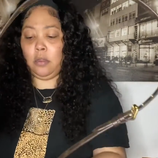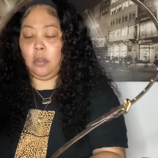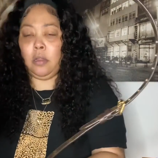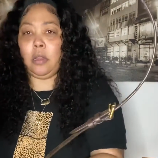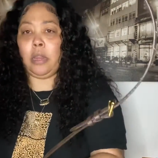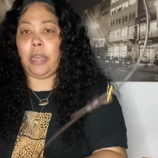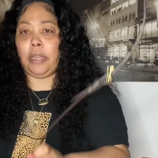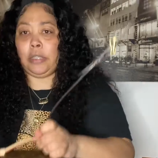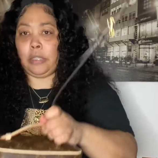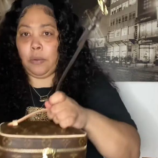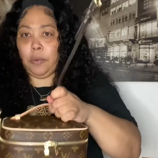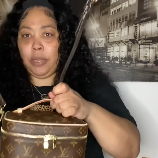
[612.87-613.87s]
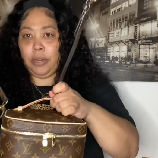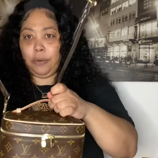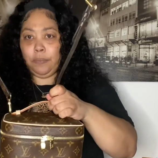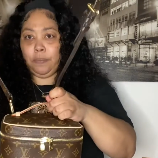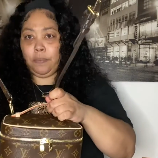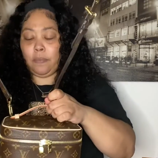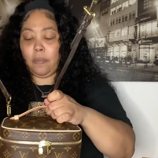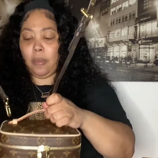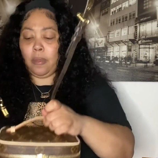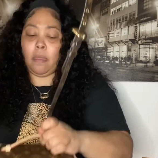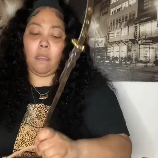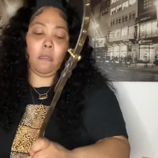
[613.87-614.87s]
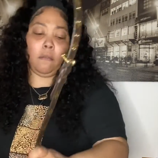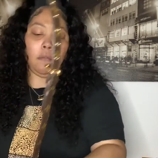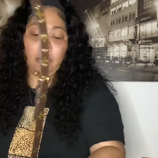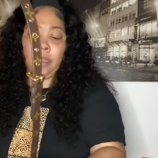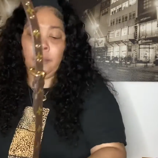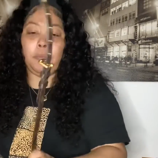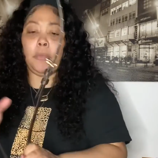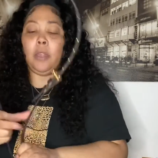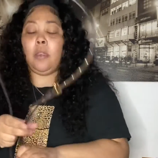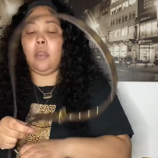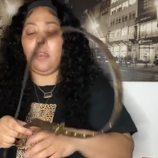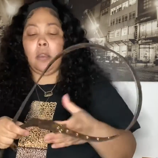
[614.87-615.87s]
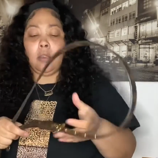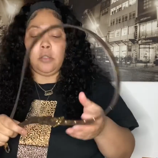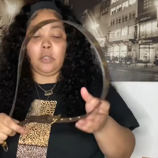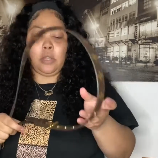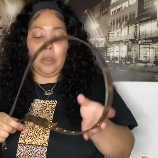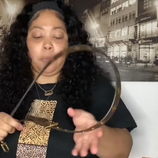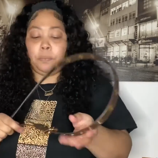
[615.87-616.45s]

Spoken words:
like so here. Okay, so